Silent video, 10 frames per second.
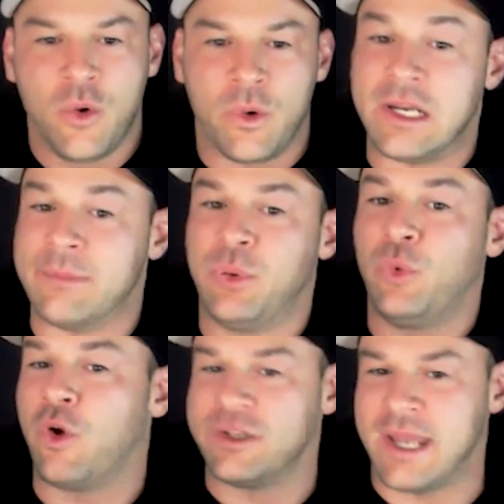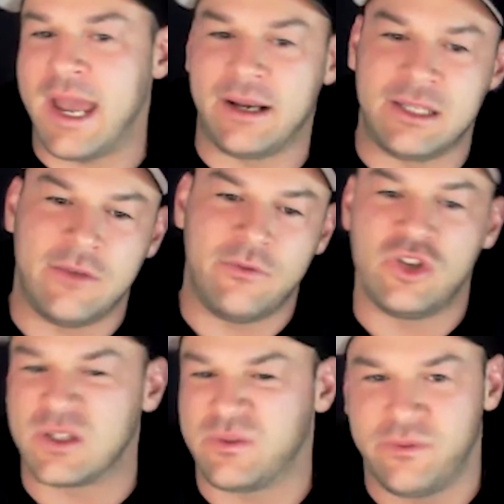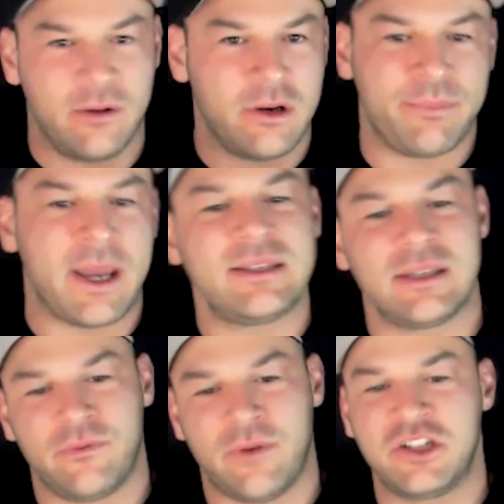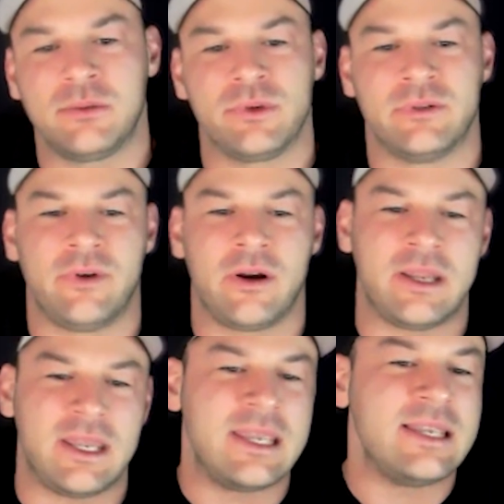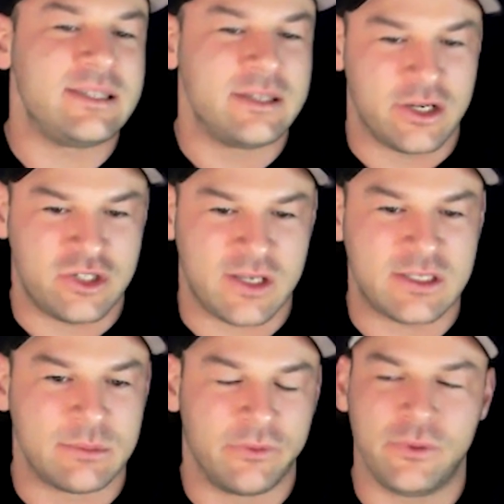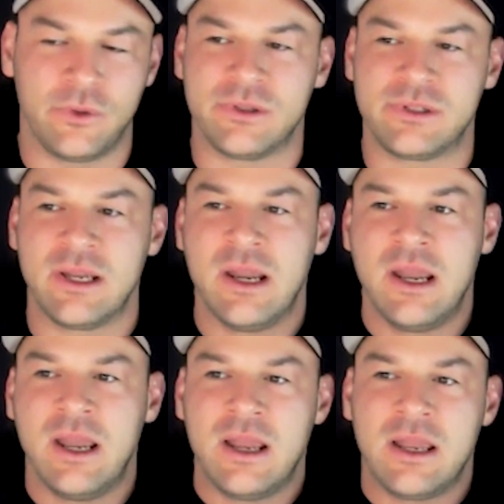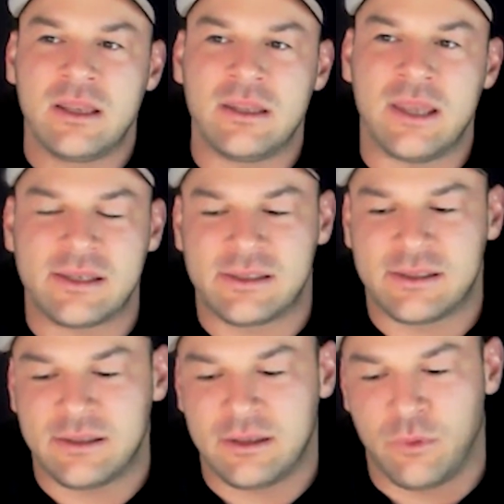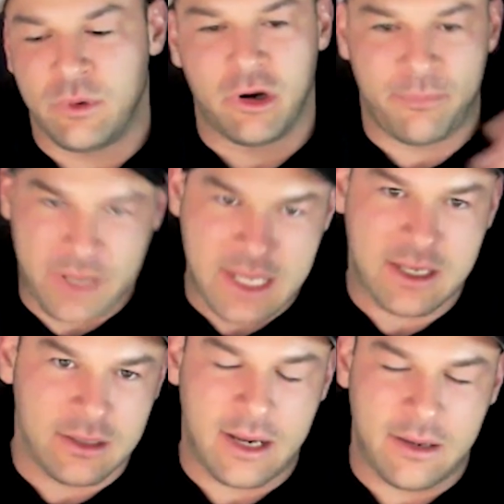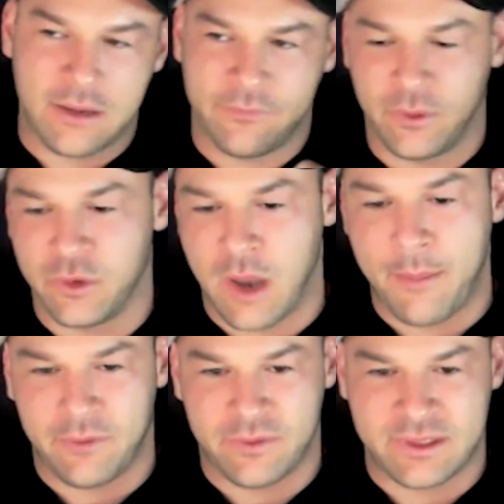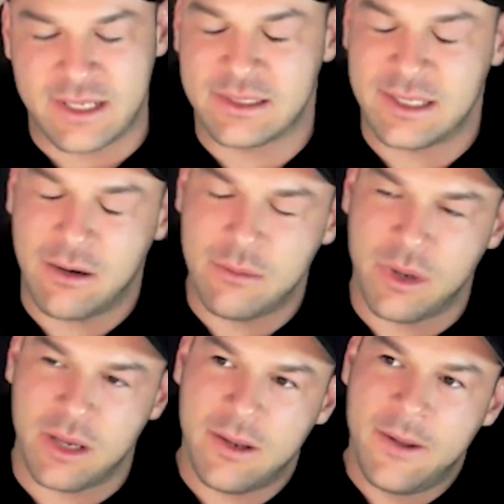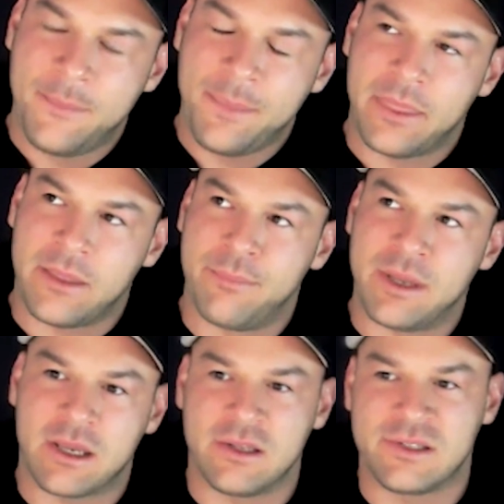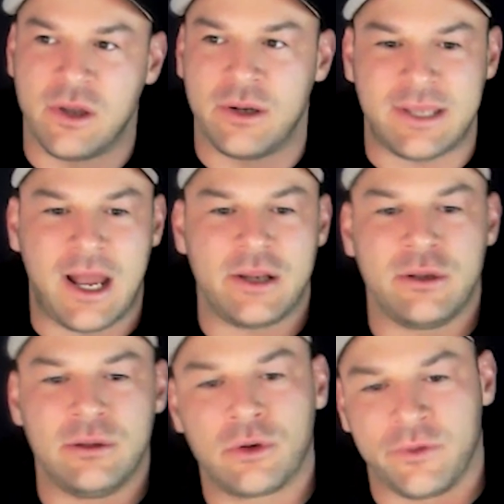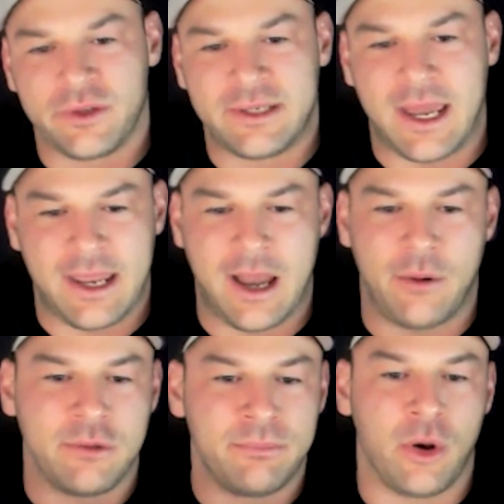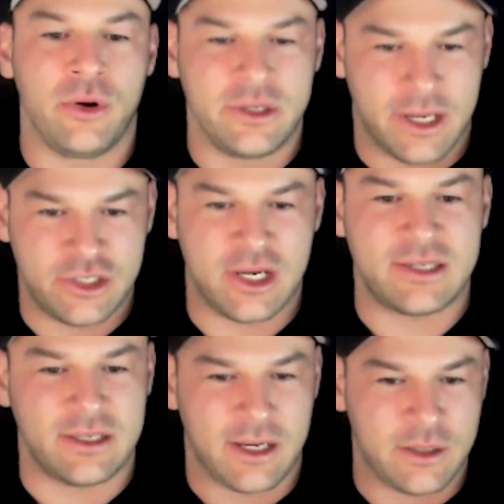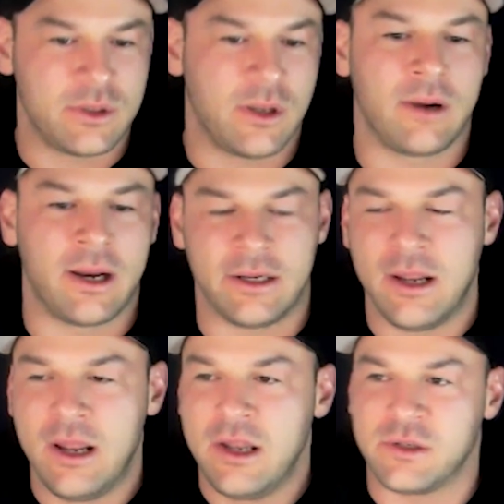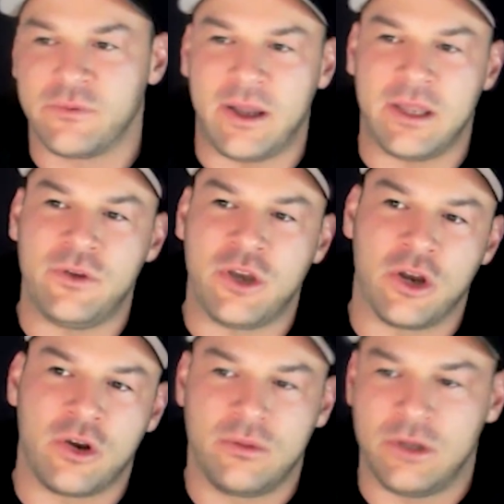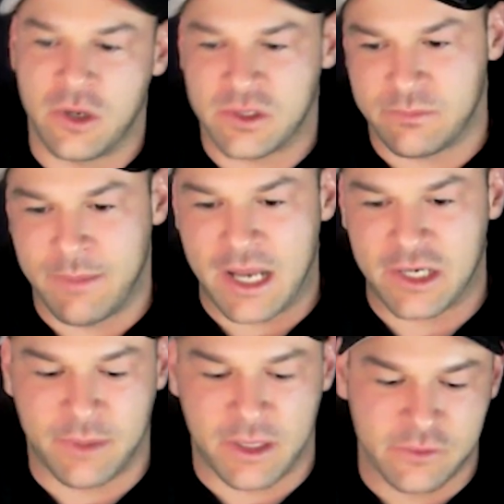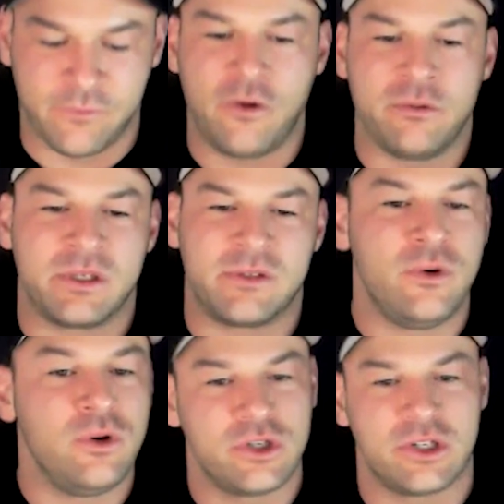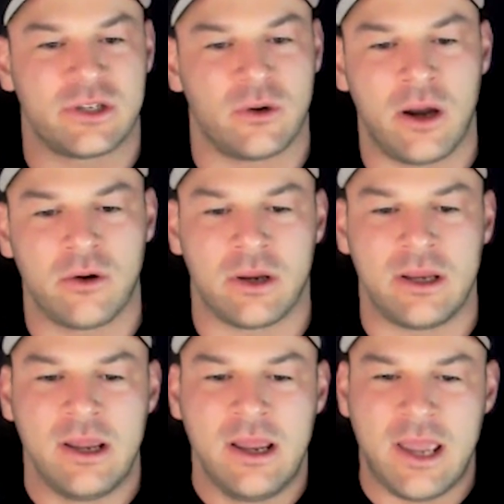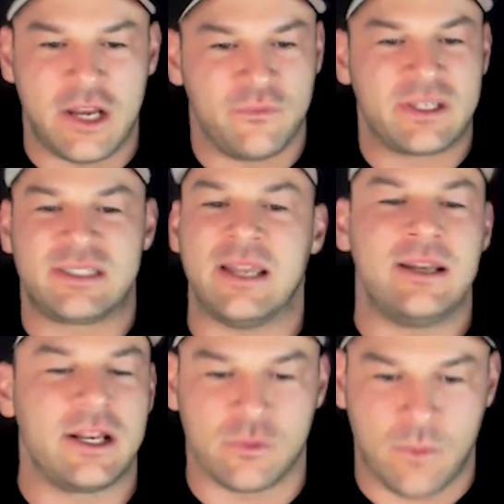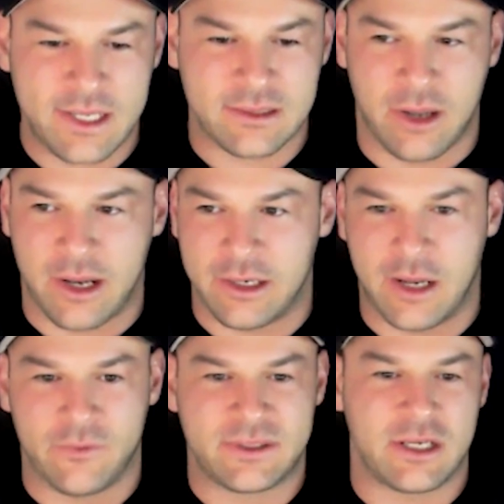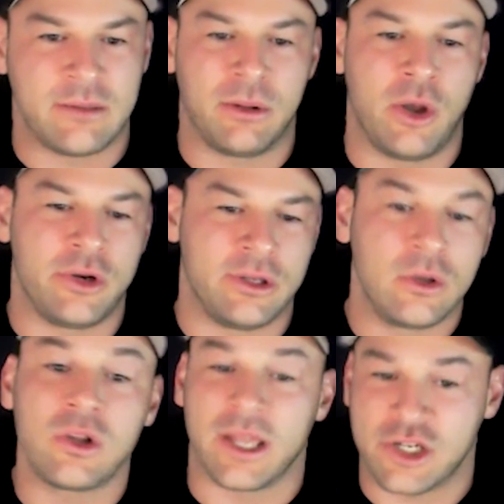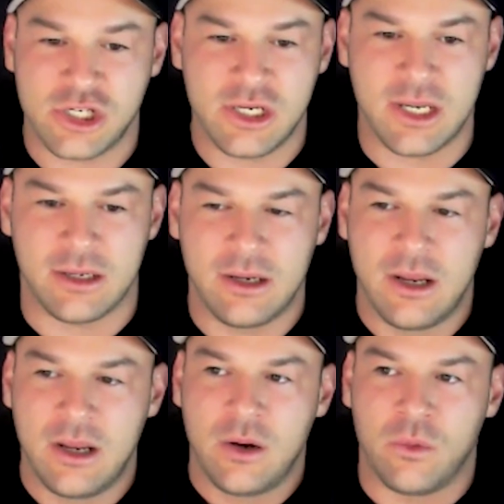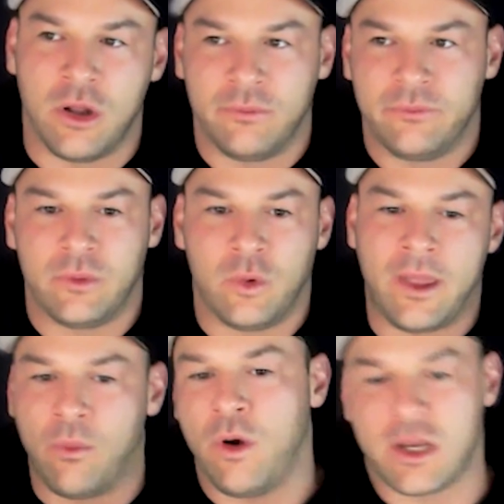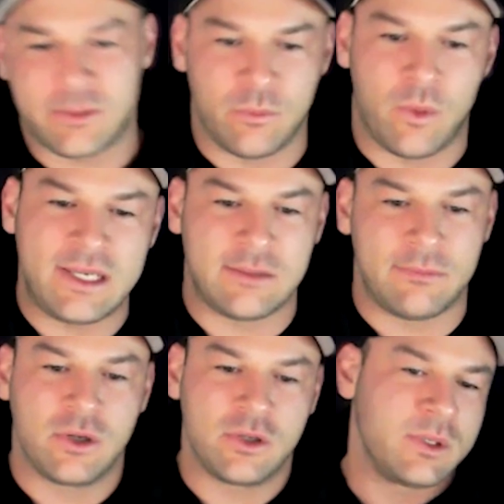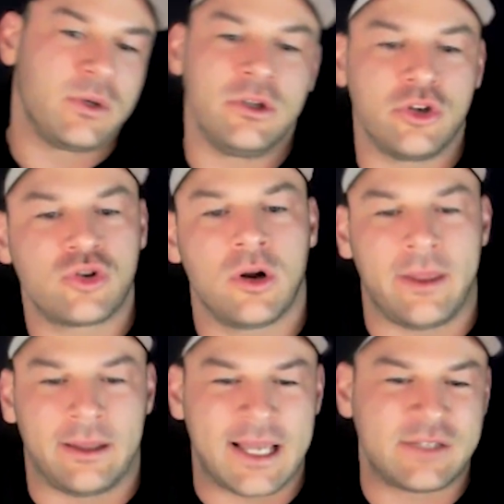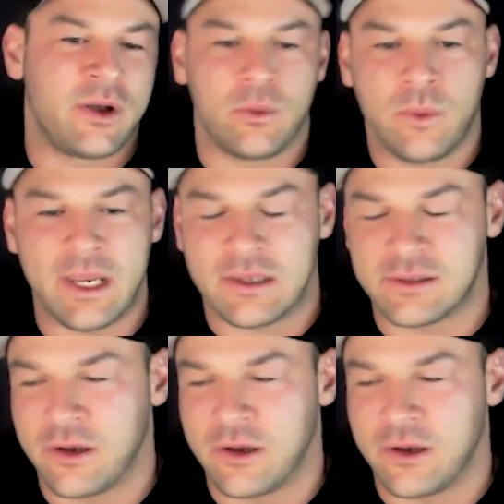We need to pull those out and give you just very basic vegetables and very easy digestible foods. Yes, we want to peak and fill you up if it's necessary, but The bigger concern is how do you look on the day? How are you bloating, digesting, how are you tolerating? So if you go, smash a bunch of voluminous food because you're so hungry and you've extended out your waistline and now all of a sudden you're bloated and look like shit, well, all that work's been wasted because we couldn't control that last final week.